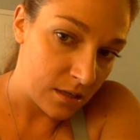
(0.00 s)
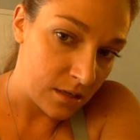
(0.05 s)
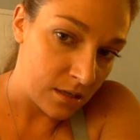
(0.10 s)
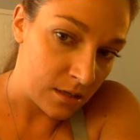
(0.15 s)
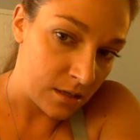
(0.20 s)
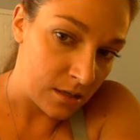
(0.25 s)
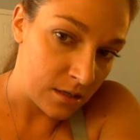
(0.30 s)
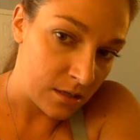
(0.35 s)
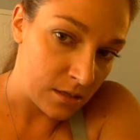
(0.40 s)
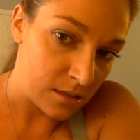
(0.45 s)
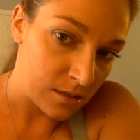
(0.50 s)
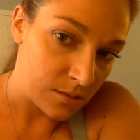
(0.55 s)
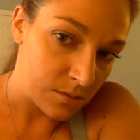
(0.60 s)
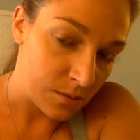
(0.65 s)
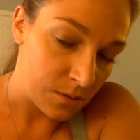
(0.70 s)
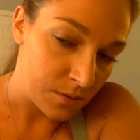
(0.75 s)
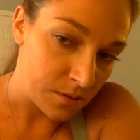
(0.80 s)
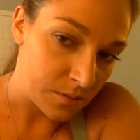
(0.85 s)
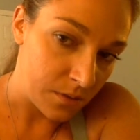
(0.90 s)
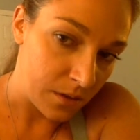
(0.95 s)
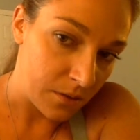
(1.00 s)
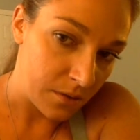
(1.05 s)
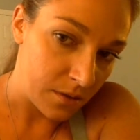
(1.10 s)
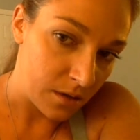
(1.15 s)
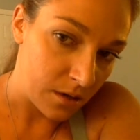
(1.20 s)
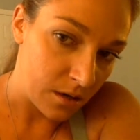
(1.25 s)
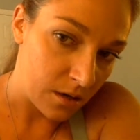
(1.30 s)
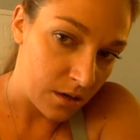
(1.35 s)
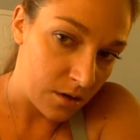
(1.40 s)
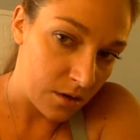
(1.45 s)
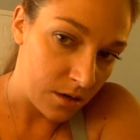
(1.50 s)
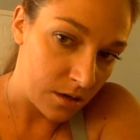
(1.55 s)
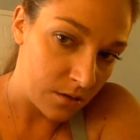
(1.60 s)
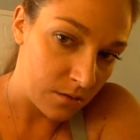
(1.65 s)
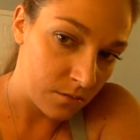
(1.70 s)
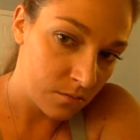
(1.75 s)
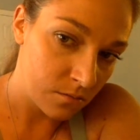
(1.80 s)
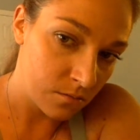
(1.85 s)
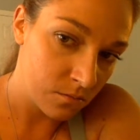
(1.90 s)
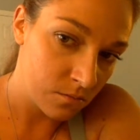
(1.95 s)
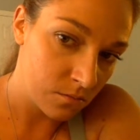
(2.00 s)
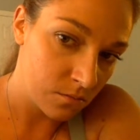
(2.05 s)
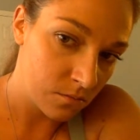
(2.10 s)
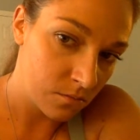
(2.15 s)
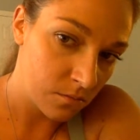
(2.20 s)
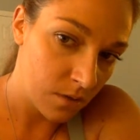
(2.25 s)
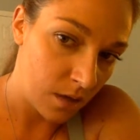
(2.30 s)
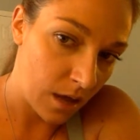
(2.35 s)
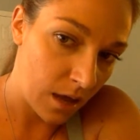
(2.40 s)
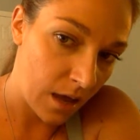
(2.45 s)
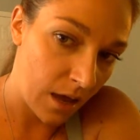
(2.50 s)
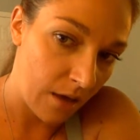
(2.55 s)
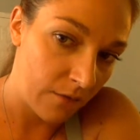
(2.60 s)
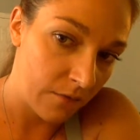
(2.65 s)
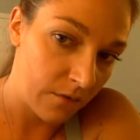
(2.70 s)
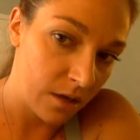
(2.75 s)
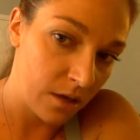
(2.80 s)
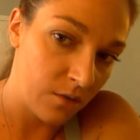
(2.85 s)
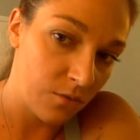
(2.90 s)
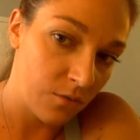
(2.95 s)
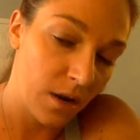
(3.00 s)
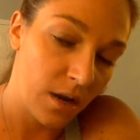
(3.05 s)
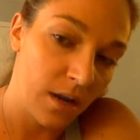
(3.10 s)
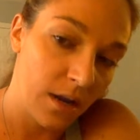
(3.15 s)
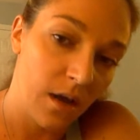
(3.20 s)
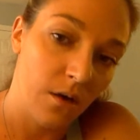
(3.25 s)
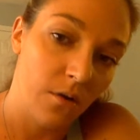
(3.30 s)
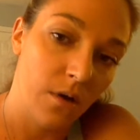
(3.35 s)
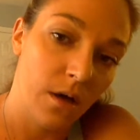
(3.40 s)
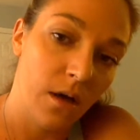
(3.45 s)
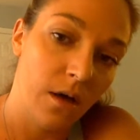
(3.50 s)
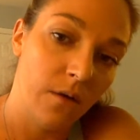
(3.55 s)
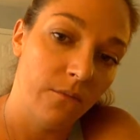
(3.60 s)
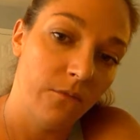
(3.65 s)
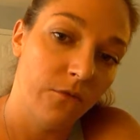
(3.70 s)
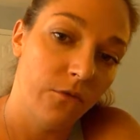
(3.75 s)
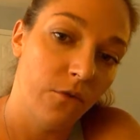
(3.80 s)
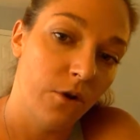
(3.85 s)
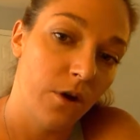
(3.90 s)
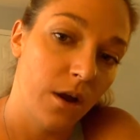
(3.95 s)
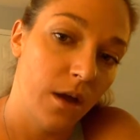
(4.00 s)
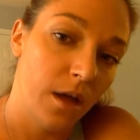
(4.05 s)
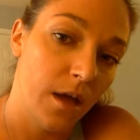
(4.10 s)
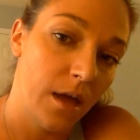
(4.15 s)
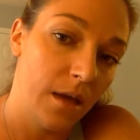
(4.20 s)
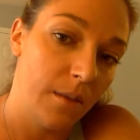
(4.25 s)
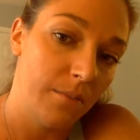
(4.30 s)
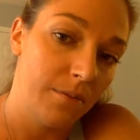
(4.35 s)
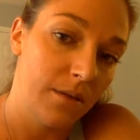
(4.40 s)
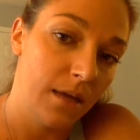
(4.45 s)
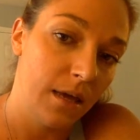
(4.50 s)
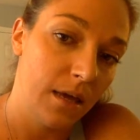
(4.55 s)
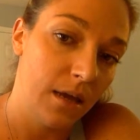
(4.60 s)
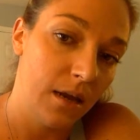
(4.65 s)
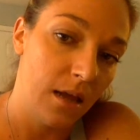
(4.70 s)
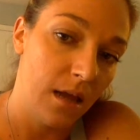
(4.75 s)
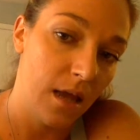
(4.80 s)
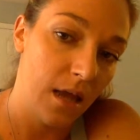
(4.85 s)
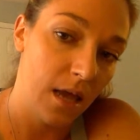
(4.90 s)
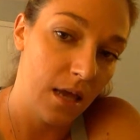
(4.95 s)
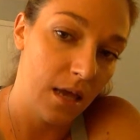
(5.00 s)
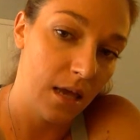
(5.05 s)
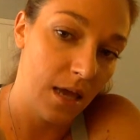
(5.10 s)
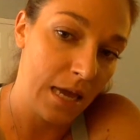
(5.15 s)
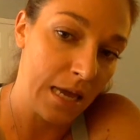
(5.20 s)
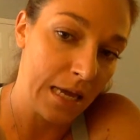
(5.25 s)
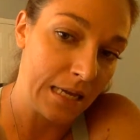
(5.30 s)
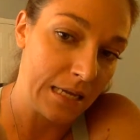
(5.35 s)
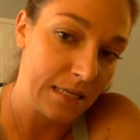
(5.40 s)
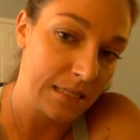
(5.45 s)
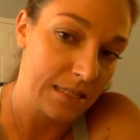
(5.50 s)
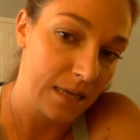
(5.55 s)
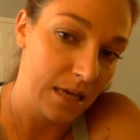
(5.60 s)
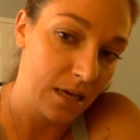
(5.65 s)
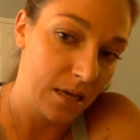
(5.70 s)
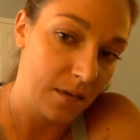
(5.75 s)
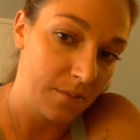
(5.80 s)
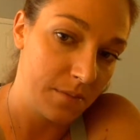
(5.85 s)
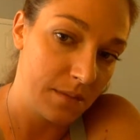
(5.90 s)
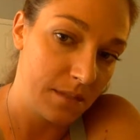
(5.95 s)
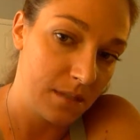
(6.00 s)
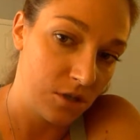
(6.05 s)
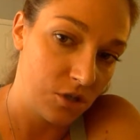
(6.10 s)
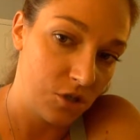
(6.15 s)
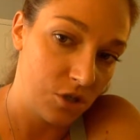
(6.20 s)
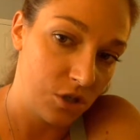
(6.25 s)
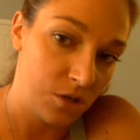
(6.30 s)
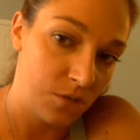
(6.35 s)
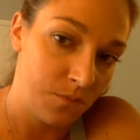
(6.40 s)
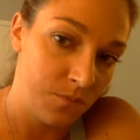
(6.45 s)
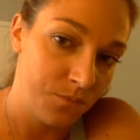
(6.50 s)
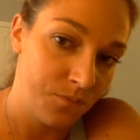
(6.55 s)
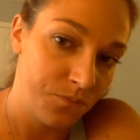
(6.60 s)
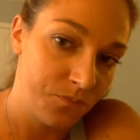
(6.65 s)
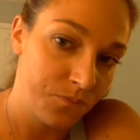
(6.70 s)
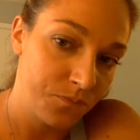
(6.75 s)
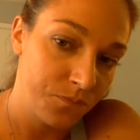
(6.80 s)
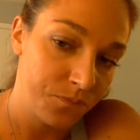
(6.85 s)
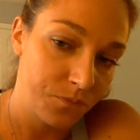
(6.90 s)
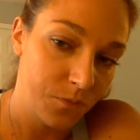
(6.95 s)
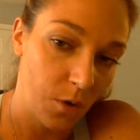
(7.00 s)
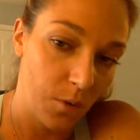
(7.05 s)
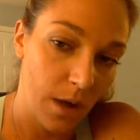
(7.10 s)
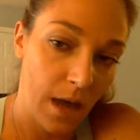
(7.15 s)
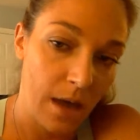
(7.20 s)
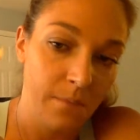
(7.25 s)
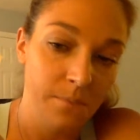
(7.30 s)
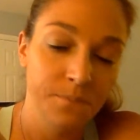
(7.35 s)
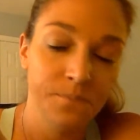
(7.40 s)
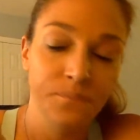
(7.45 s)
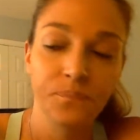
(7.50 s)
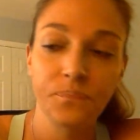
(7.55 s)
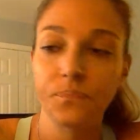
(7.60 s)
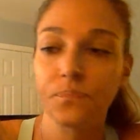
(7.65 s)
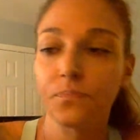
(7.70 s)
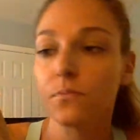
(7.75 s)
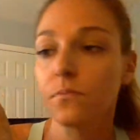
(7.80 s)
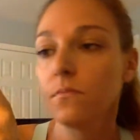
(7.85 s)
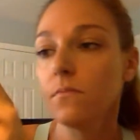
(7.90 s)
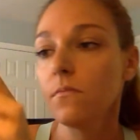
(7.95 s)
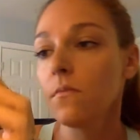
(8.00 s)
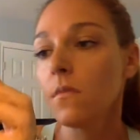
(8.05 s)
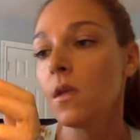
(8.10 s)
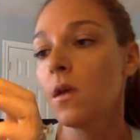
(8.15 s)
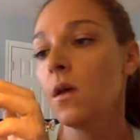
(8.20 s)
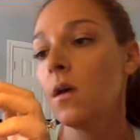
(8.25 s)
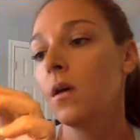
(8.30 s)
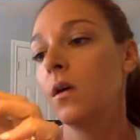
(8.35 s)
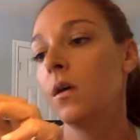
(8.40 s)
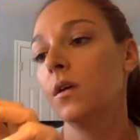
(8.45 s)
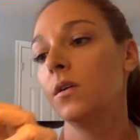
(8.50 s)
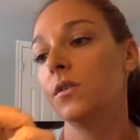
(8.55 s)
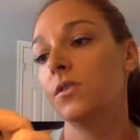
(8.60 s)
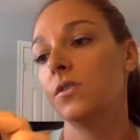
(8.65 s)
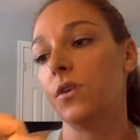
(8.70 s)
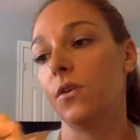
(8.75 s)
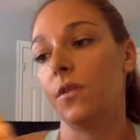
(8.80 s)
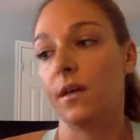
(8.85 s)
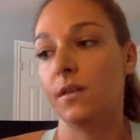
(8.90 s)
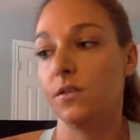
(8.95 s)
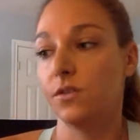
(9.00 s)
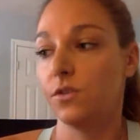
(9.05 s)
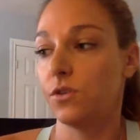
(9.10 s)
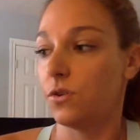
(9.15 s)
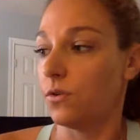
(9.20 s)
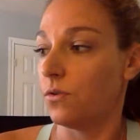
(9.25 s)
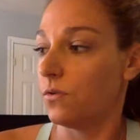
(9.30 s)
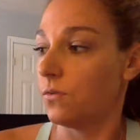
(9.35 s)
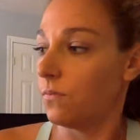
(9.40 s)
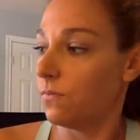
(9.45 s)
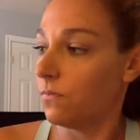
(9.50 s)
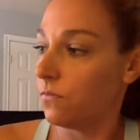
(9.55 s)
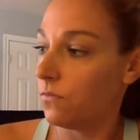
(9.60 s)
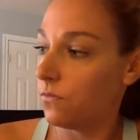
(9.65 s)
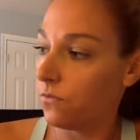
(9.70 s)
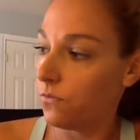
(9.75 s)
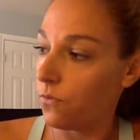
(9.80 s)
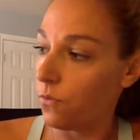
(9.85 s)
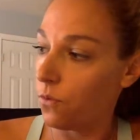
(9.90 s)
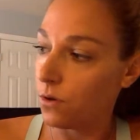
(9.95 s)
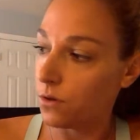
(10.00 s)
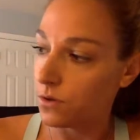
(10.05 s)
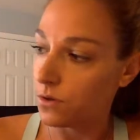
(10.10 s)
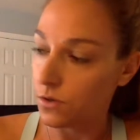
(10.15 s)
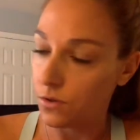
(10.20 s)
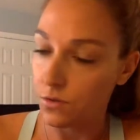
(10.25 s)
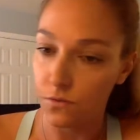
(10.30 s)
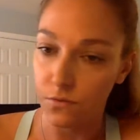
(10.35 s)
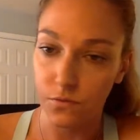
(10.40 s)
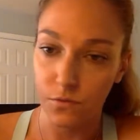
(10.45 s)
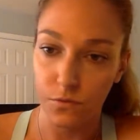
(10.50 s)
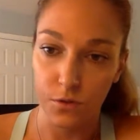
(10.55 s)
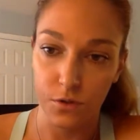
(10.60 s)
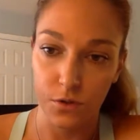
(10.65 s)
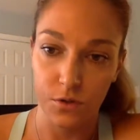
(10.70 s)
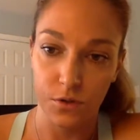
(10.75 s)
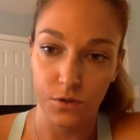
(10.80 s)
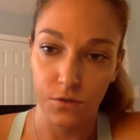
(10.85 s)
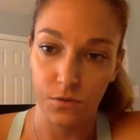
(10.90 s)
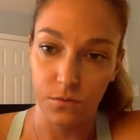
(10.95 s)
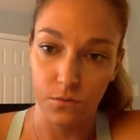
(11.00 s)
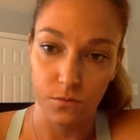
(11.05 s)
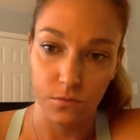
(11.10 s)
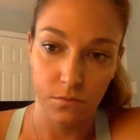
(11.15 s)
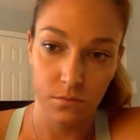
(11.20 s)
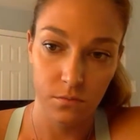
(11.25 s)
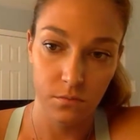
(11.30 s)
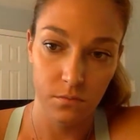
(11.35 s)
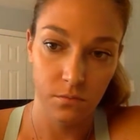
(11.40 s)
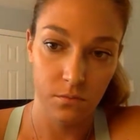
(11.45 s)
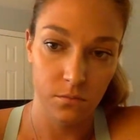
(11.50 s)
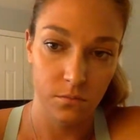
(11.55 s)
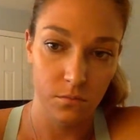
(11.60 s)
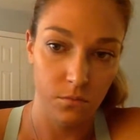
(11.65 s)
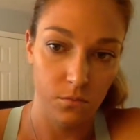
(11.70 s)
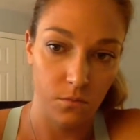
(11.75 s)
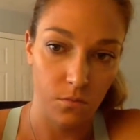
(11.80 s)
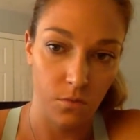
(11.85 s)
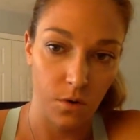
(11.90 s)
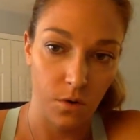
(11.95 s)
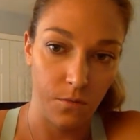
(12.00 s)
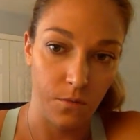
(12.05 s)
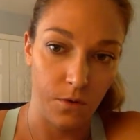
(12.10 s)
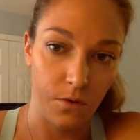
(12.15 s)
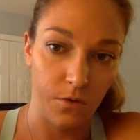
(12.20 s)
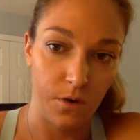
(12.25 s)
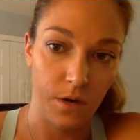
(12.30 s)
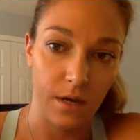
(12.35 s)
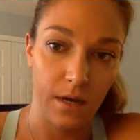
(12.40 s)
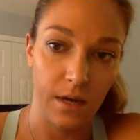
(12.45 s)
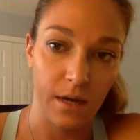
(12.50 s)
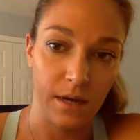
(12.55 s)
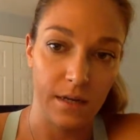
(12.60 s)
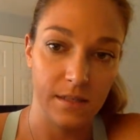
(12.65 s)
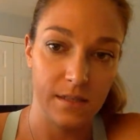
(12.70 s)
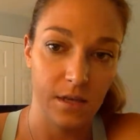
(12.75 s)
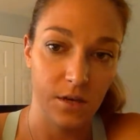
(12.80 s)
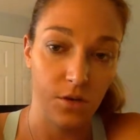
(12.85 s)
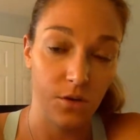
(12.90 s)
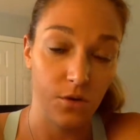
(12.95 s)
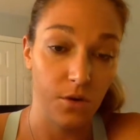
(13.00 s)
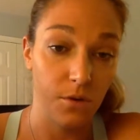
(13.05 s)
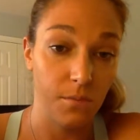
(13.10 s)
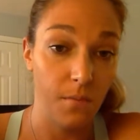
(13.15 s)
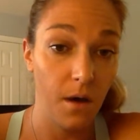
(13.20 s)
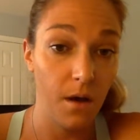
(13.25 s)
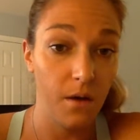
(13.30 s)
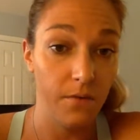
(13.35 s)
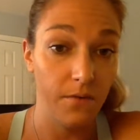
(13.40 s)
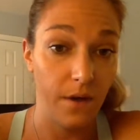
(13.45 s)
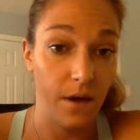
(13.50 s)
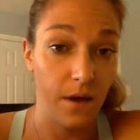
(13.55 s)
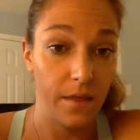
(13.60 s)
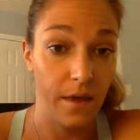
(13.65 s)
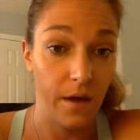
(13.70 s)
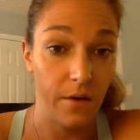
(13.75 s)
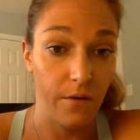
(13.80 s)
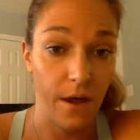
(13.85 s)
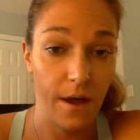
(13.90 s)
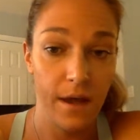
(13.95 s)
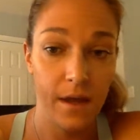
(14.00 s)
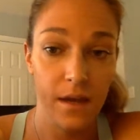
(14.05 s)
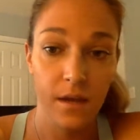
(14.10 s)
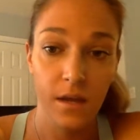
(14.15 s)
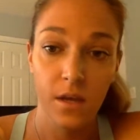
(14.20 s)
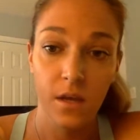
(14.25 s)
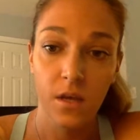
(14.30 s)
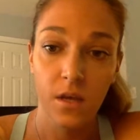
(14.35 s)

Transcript: is, when I was playing with it, I have in right now for a Plan A 80-day obsession. Okay, so that's your 4242113, and I said you could modify that, right?